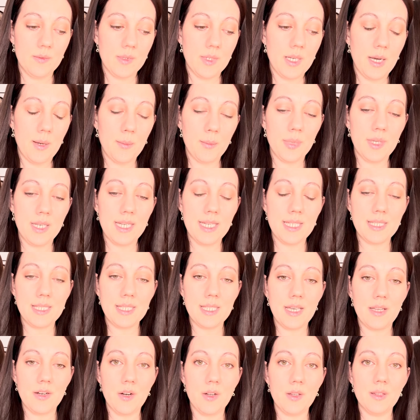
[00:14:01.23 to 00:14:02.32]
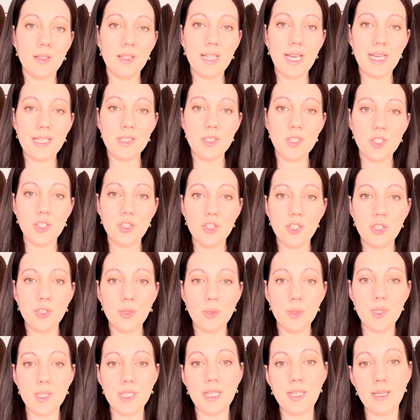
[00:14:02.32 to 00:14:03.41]
companies that are less
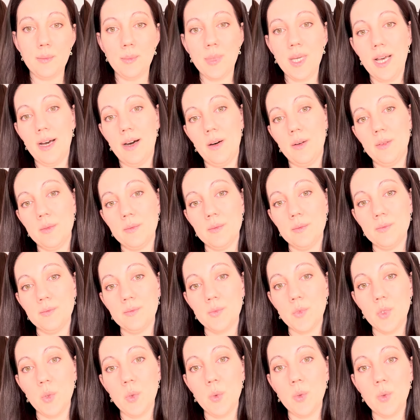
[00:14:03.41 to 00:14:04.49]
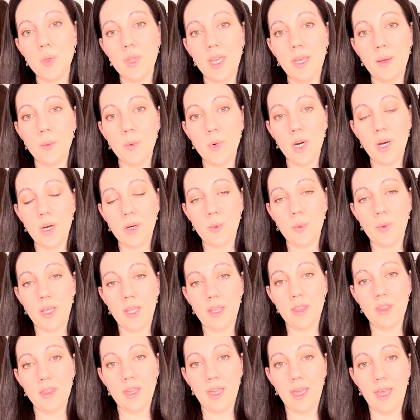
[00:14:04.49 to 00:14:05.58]
choosy about who they work
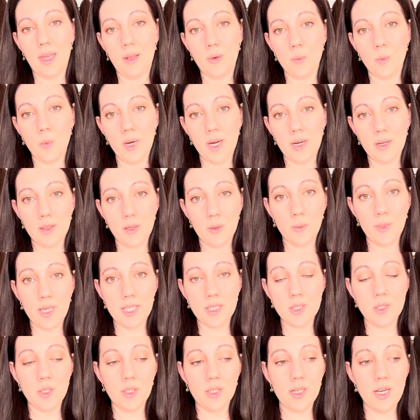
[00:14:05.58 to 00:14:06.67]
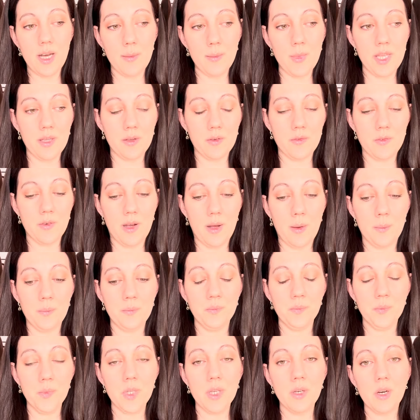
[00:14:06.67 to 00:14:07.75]
with and where the wigs are coming from
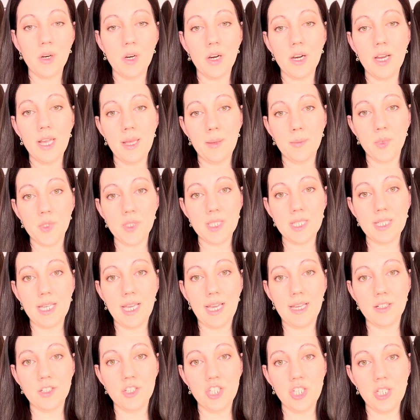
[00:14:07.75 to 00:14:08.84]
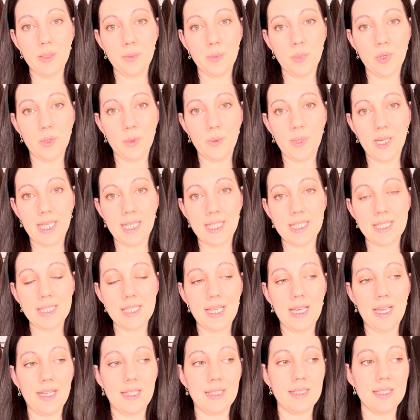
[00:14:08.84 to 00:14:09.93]
are able to get cheaper wigs
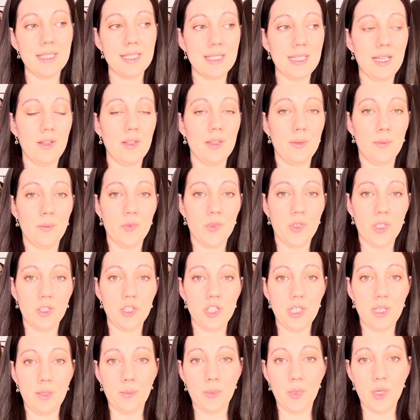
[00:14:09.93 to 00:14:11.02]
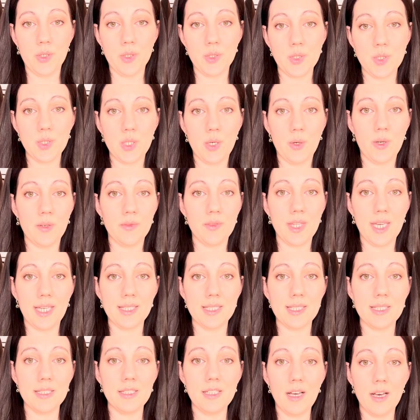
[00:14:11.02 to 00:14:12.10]
and sell them for cheaper. So if
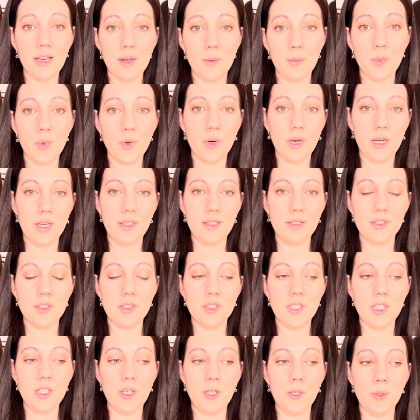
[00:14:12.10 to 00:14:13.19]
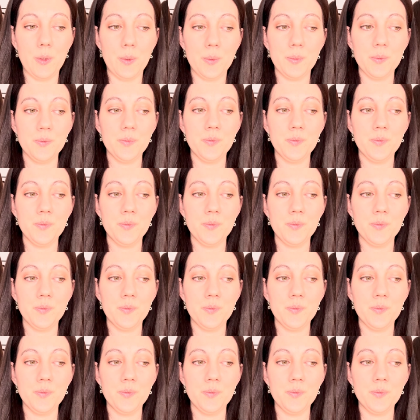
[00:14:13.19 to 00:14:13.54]
that's not important to you,